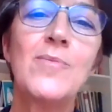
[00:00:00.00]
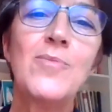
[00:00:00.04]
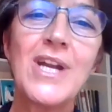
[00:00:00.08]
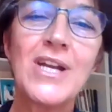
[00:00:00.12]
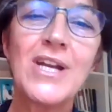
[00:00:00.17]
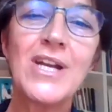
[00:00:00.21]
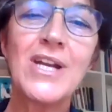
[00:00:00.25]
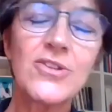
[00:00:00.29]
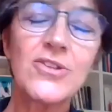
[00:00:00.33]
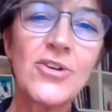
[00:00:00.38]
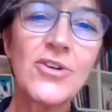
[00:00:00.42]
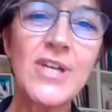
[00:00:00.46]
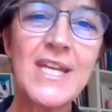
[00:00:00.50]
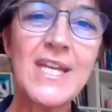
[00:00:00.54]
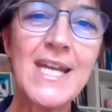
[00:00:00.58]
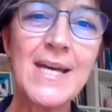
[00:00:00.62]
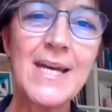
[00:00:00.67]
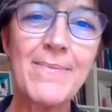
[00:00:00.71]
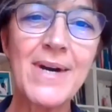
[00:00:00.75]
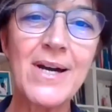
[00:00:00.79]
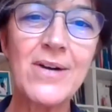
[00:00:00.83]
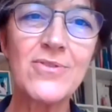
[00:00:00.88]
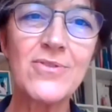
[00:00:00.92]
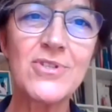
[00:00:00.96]
We are talking
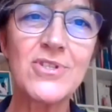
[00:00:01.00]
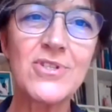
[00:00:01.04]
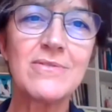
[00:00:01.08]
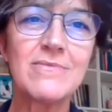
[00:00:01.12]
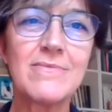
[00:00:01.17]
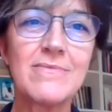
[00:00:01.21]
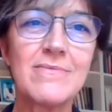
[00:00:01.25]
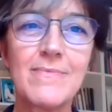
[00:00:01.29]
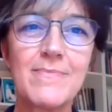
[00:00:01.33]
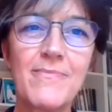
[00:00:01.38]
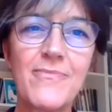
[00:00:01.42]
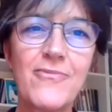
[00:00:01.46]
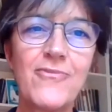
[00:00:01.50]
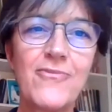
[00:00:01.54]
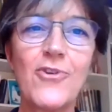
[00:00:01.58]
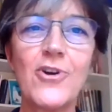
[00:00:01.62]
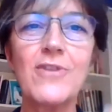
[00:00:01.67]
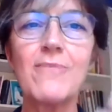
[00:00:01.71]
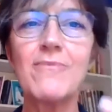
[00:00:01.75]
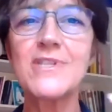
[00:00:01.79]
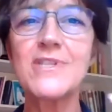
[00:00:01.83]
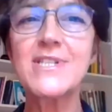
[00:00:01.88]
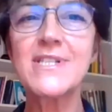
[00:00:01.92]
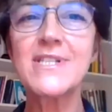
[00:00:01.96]
about,
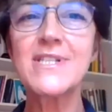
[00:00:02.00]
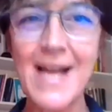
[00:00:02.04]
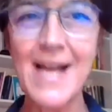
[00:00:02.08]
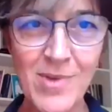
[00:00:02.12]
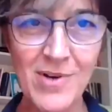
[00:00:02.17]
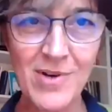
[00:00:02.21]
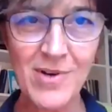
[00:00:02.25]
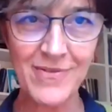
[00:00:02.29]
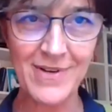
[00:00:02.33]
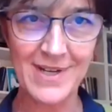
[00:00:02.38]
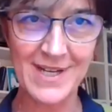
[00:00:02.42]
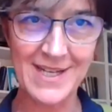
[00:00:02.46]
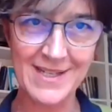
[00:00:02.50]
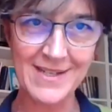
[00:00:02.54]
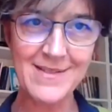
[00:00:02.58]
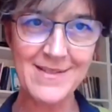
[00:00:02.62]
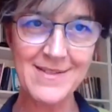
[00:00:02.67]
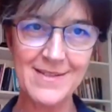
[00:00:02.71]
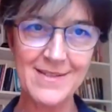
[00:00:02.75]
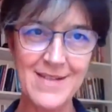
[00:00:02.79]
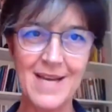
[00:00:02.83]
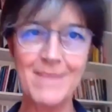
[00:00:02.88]
for some of us,